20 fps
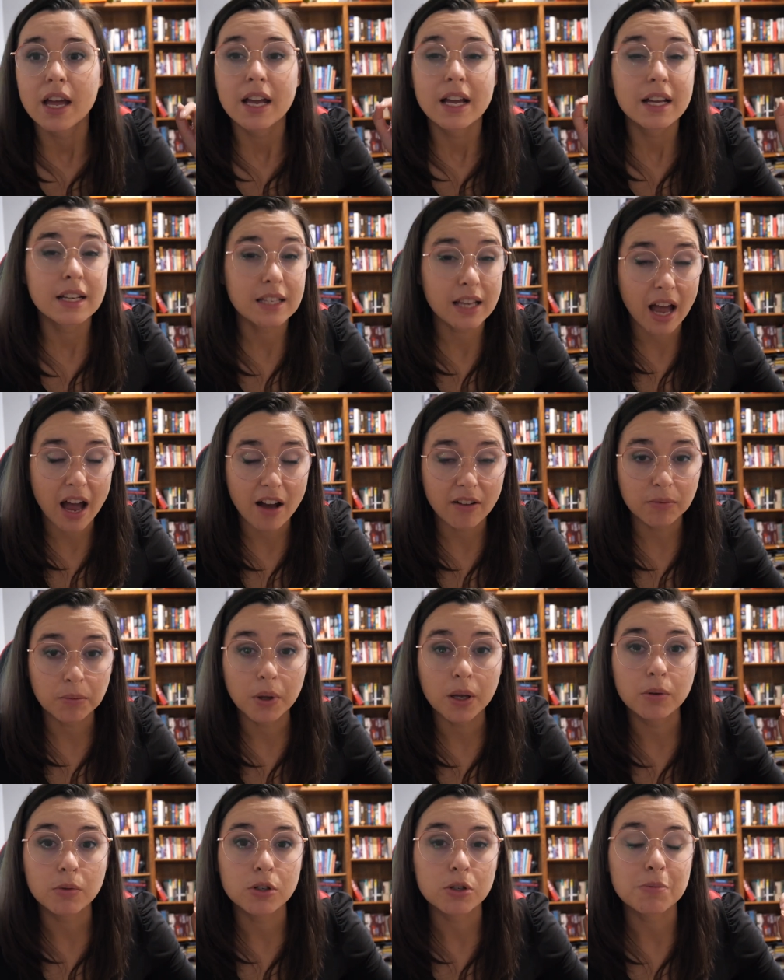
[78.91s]
He's a
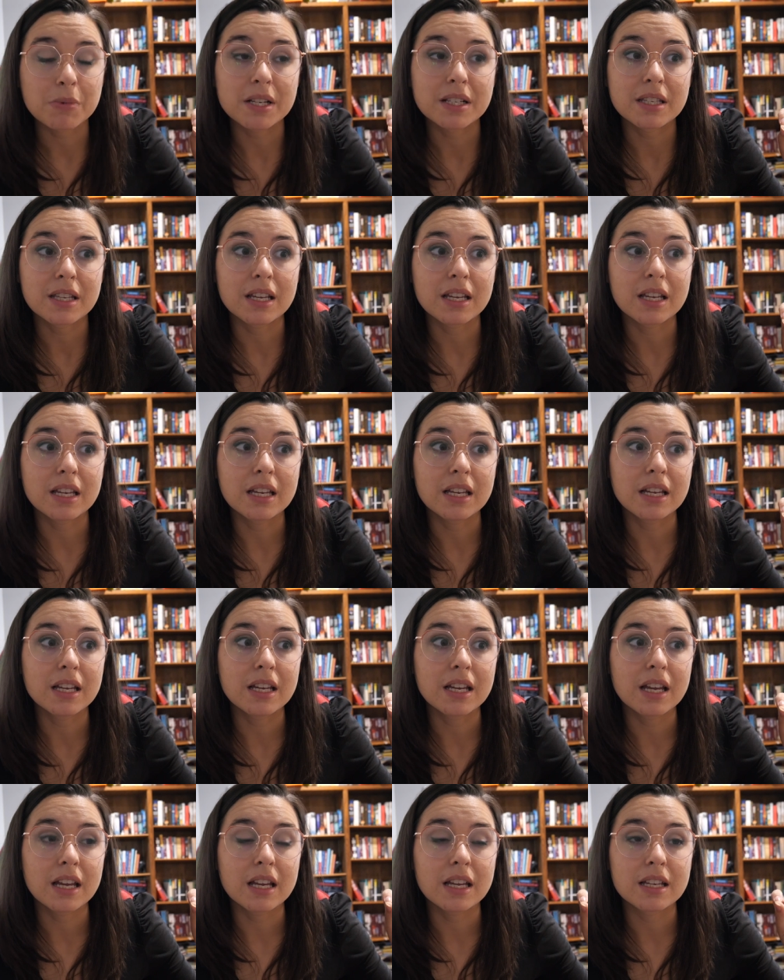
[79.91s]
half-blood, which means that
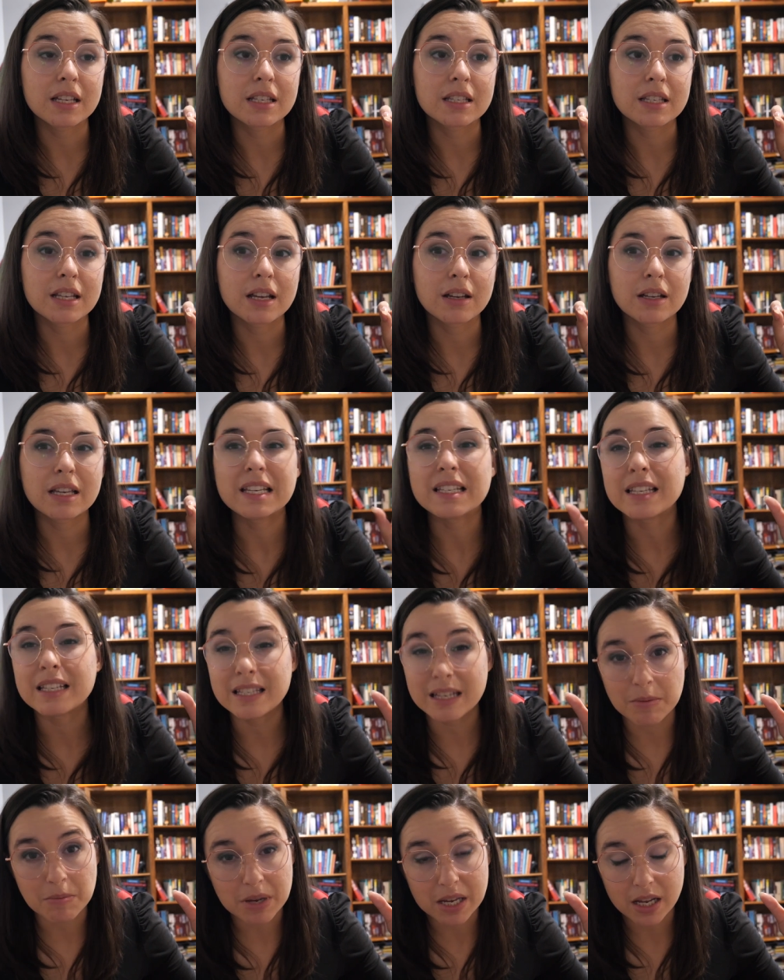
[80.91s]
he is, he's a
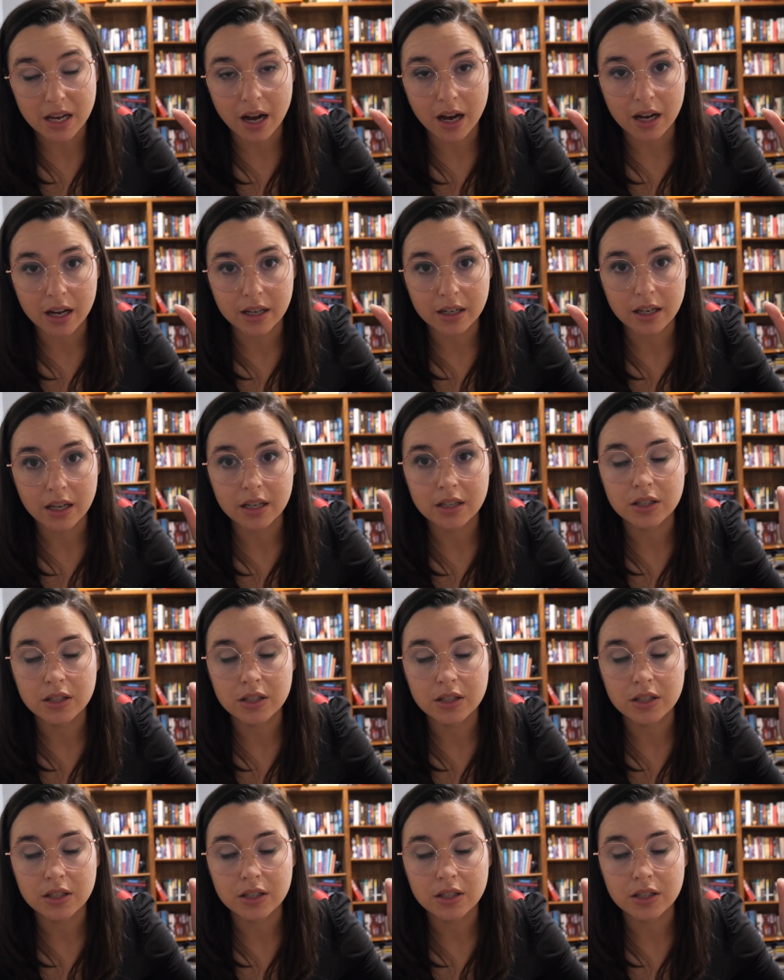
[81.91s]
demigod.